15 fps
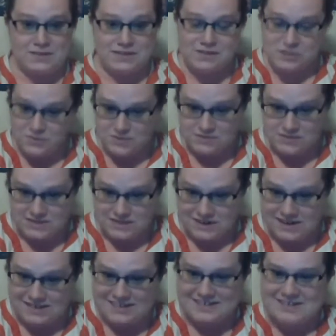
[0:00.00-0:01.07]
that she wasn't
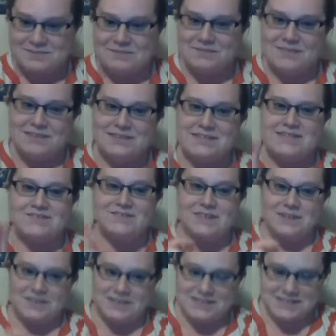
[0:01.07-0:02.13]
there.
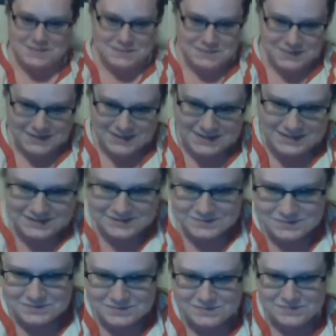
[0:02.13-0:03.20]
Severely disappointed.